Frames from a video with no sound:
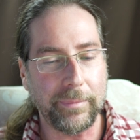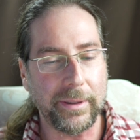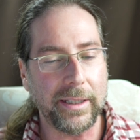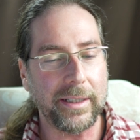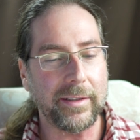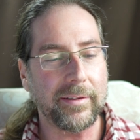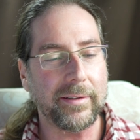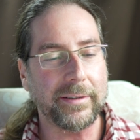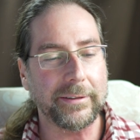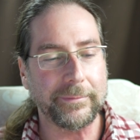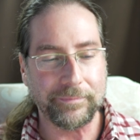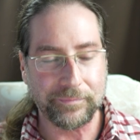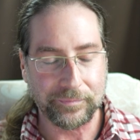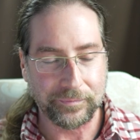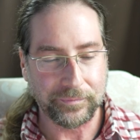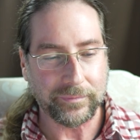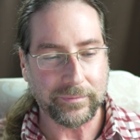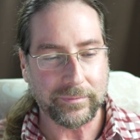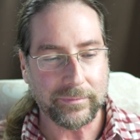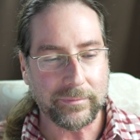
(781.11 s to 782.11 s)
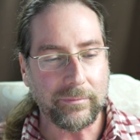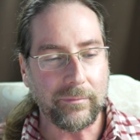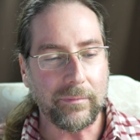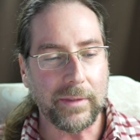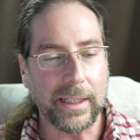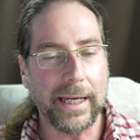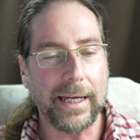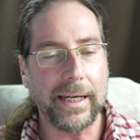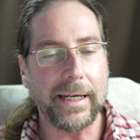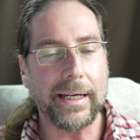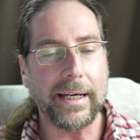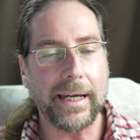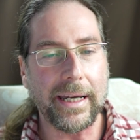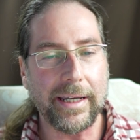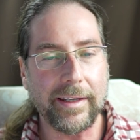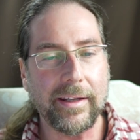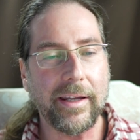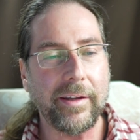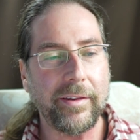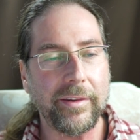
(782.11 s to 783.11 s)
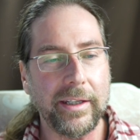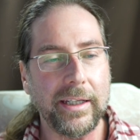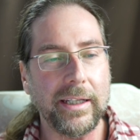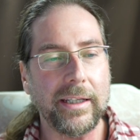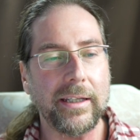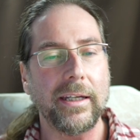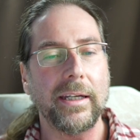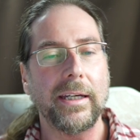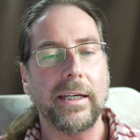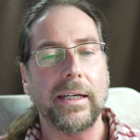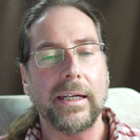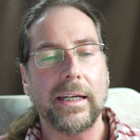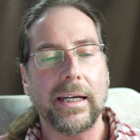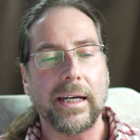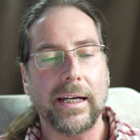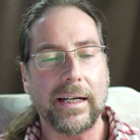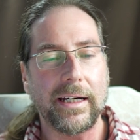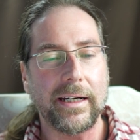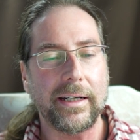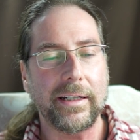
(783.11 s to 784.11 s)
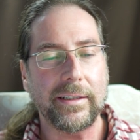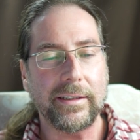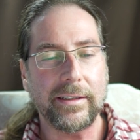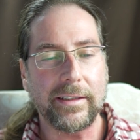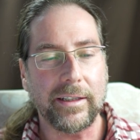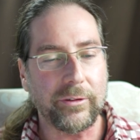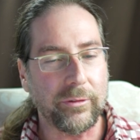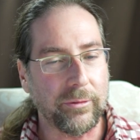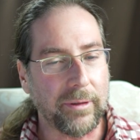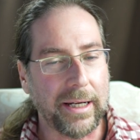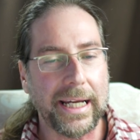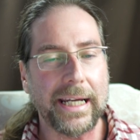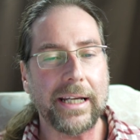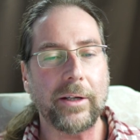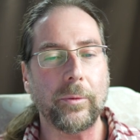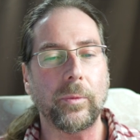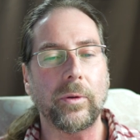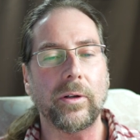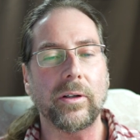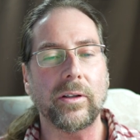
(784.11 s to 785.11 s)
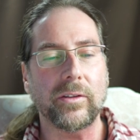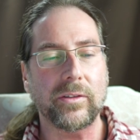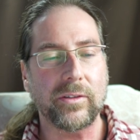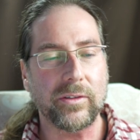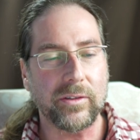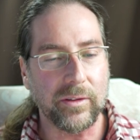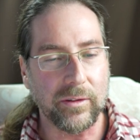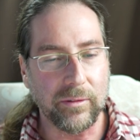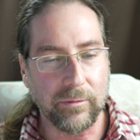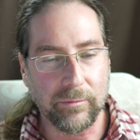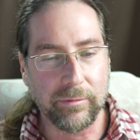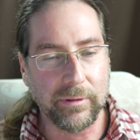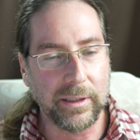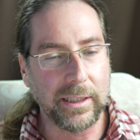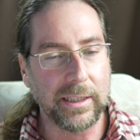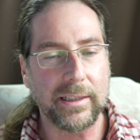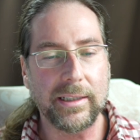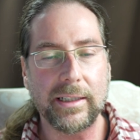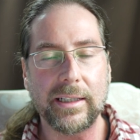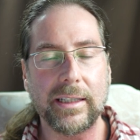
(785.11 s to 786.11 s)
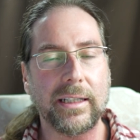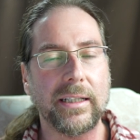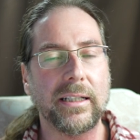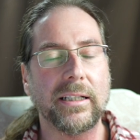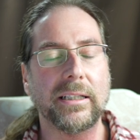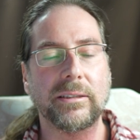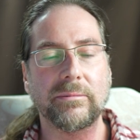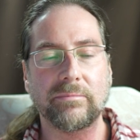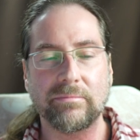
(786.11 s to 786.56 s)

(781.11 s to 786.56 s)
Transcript: but and I think the drag was really,